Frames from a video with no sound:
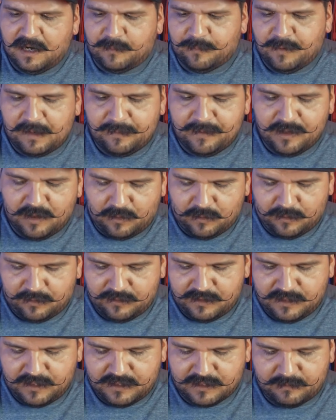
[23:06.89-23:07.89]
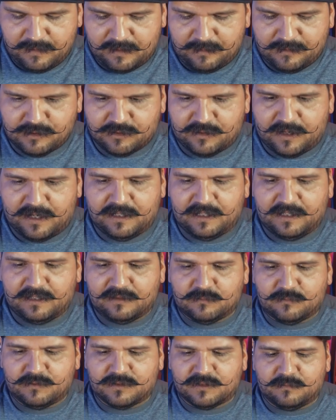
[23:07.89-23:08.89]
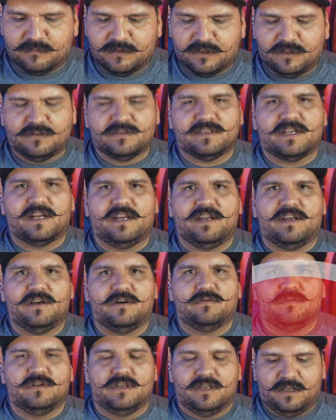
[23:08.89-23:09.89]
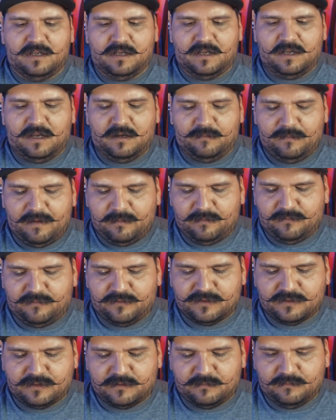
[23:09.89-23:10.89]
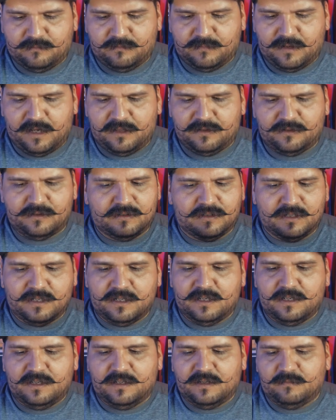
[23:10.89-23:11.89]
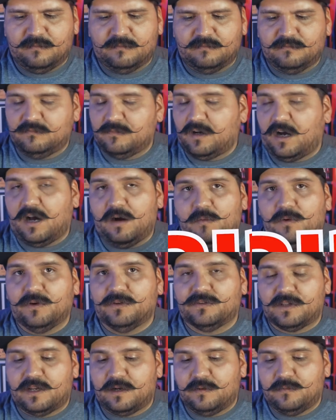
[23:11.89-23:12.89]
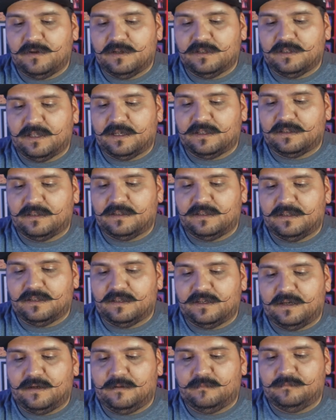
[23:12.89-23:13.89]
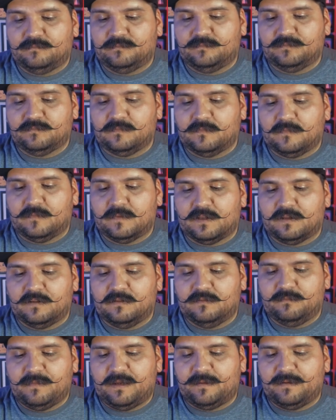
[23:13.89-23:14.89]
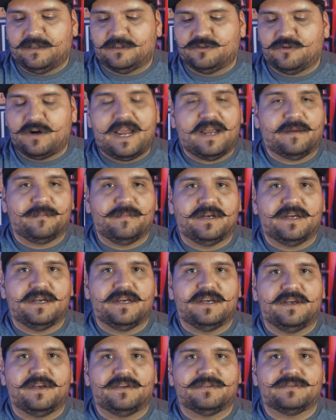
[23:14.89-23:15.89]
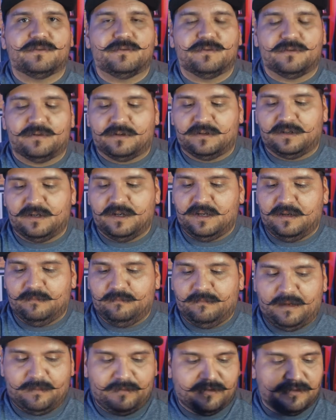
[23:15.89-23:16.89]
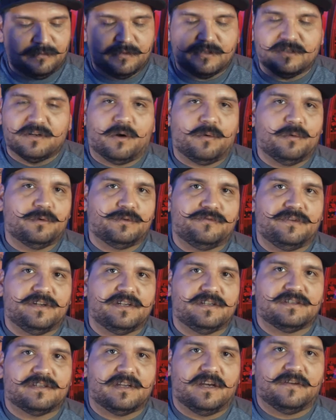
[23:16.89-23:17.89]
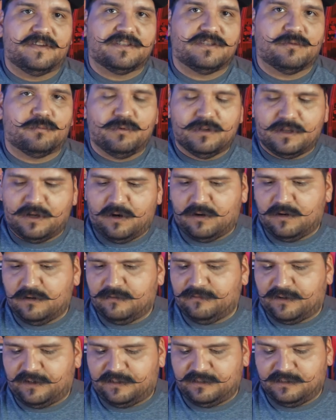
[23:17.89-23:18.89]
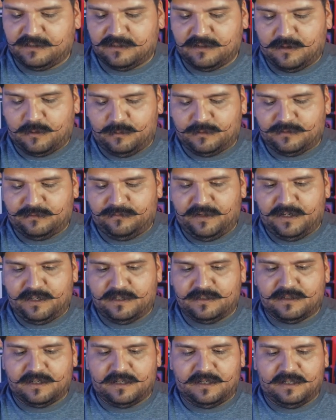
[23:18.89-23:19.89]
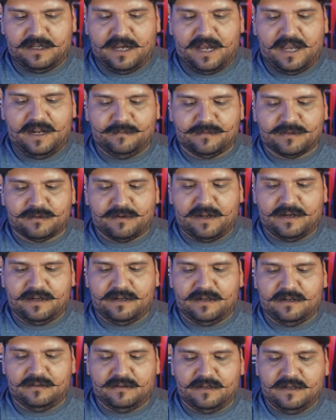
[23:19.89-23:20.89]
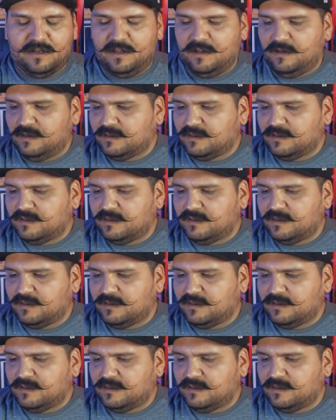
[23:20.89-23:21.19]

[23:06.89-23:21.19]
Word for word: And I'll probably hold one of these and maybe trade these with some dudes that I know, uh, maybe for some other Hot Wheels that I want, like the um, maybe a drag bus or maybe some Star Wars vintage stuff. It's really hard to find Star Wars vintage uh, items around here,